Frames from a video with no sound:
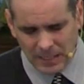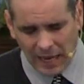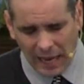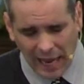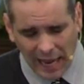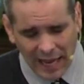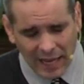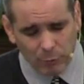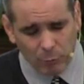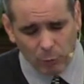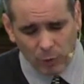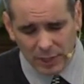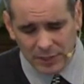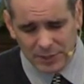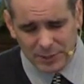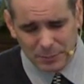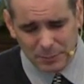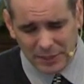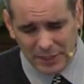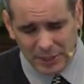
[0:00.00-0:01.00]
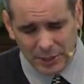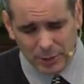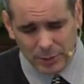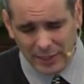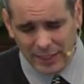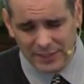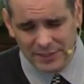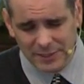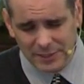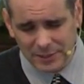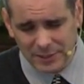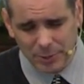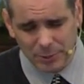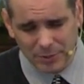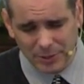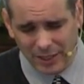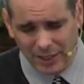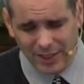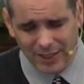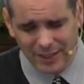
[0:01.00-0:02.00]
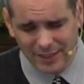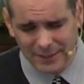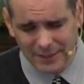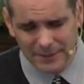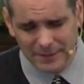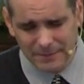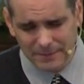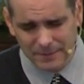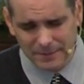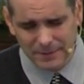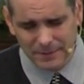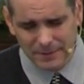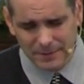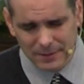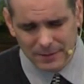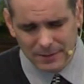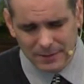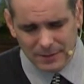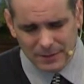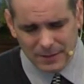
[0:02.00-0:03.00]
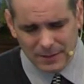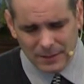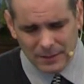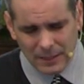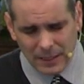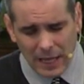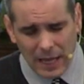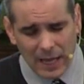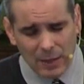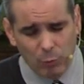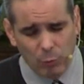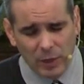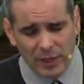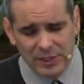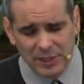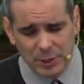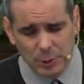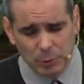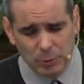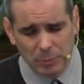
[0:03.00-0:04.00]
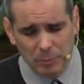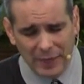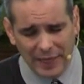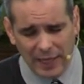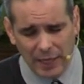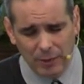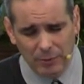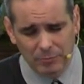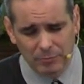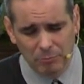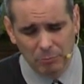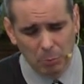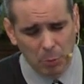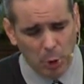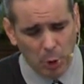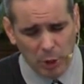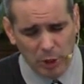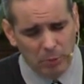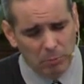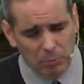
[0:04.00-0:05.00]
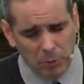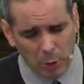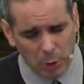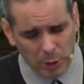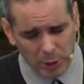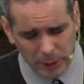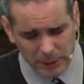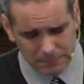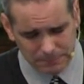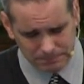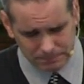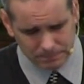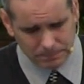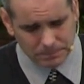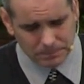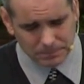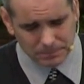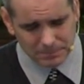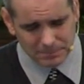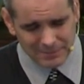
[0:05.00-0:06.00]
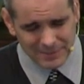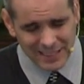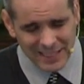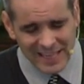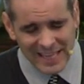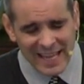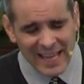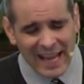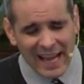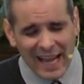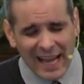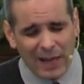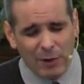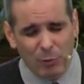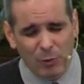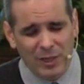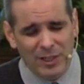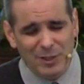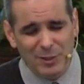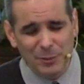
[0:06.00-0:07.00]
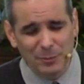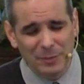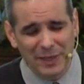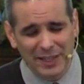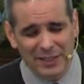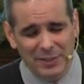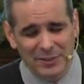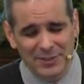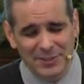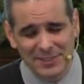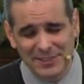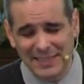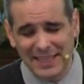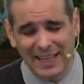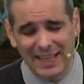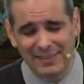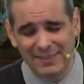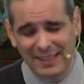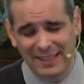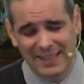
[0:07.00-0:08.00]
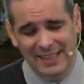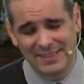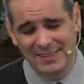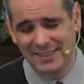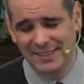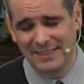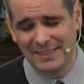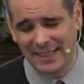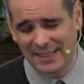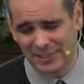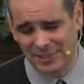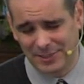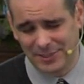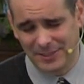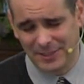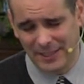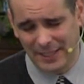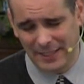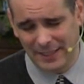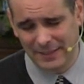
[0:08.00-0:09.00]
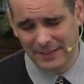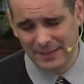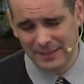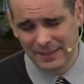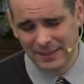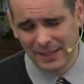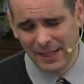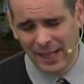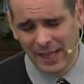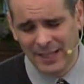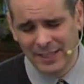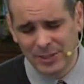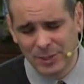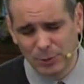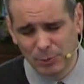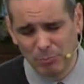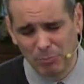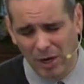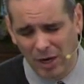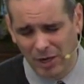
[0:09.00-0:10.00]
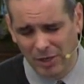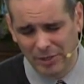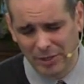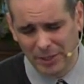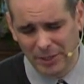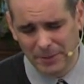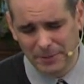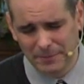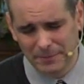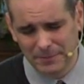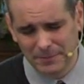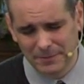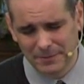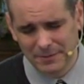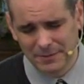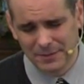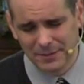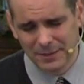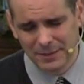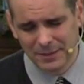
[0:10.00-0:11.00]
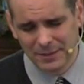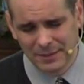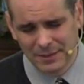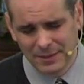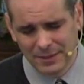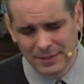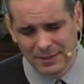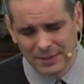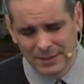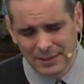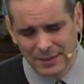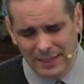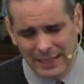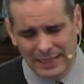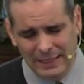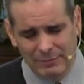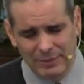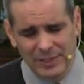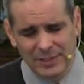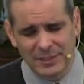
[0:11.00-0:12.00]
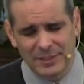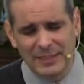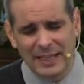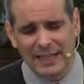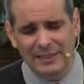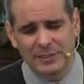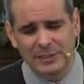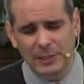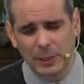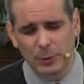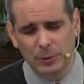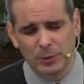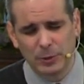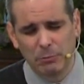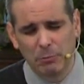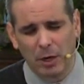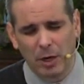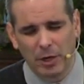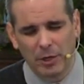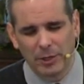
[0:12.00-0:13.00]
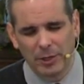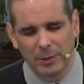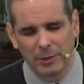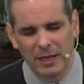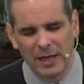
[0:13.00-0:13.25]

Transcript: I want to be cleansed, O God. I want to abound more and more. I want to do better today than I did yesterday and tomorrow. And if it is not so tomorrow,